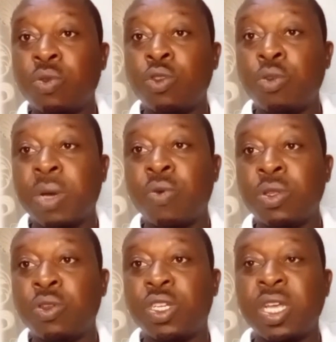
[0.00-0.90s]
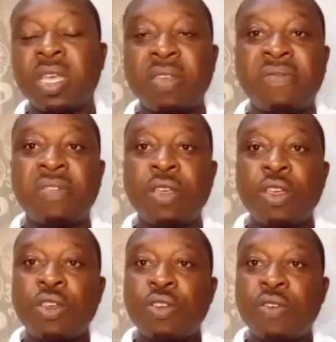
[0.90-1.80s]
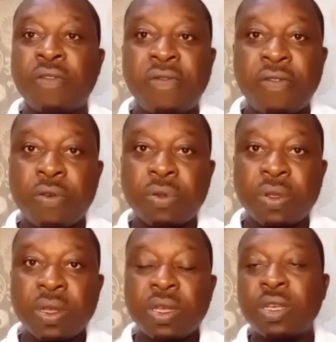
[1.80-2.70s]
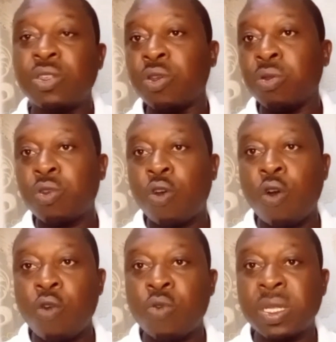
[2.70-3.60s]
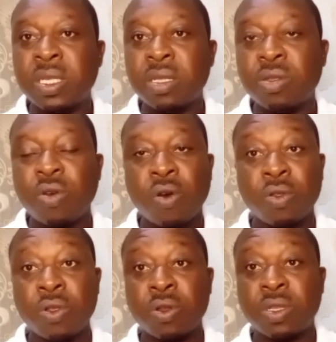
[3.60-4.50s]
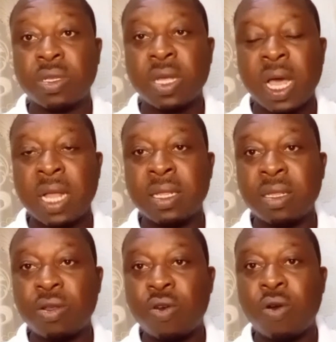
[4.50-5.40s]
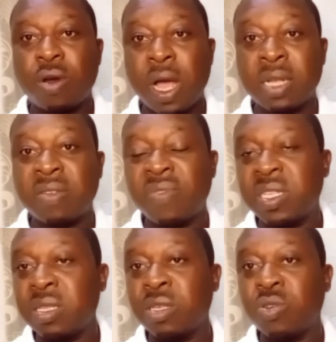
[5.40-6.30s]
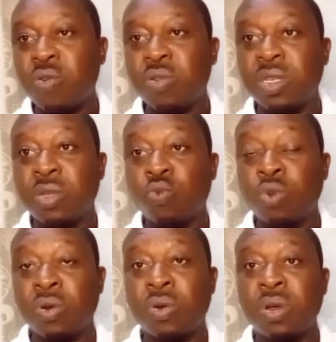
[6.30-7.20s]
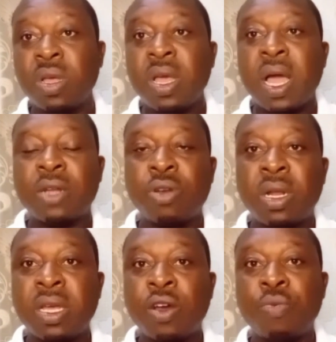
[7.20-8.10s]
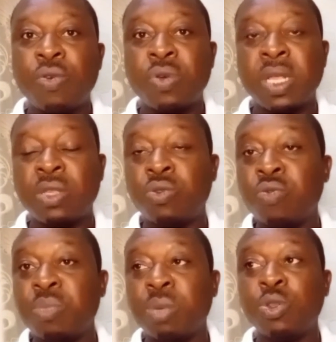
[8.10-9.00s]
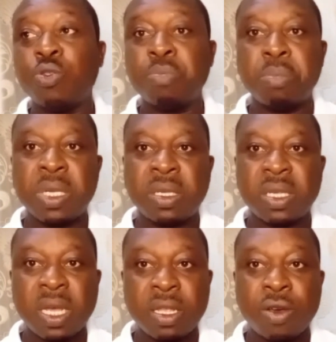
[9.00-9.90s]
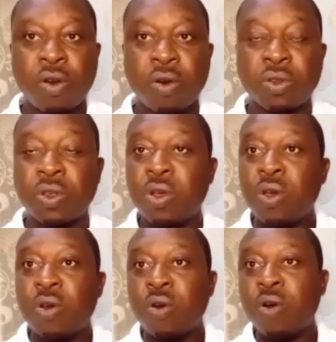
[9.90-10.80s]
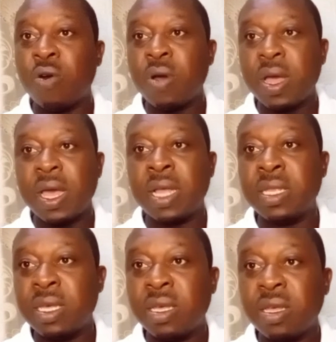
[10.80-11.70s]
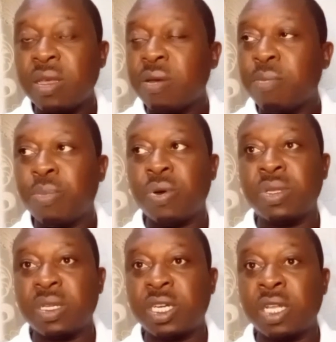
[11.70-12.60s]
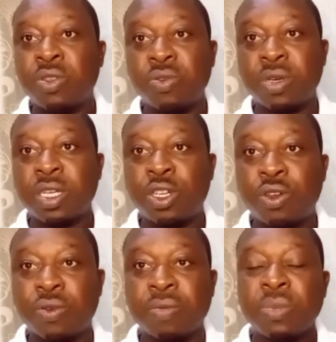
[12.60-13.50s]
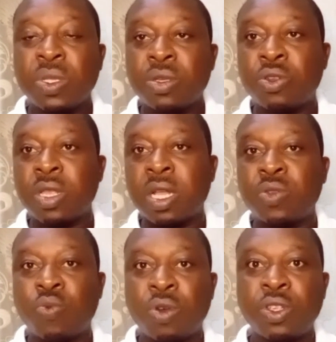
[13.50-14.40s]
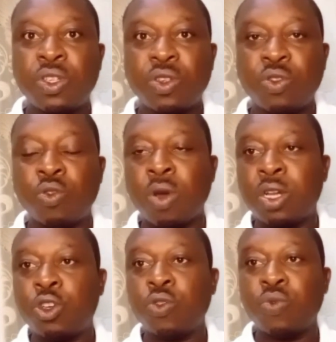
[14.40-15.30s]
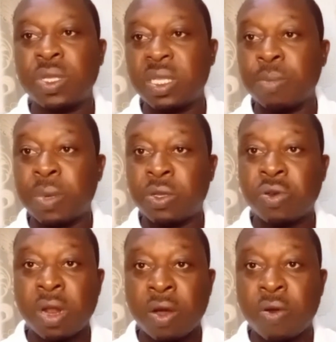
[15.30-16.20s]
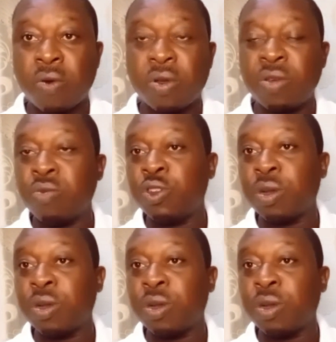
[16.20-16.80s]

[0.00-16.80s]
might want to check if your phone is on call waiting or not. And activating this code will actually help you with that. You won't be able to miss any calls or anybody trying to reach you, so that once you are through with the particular call in which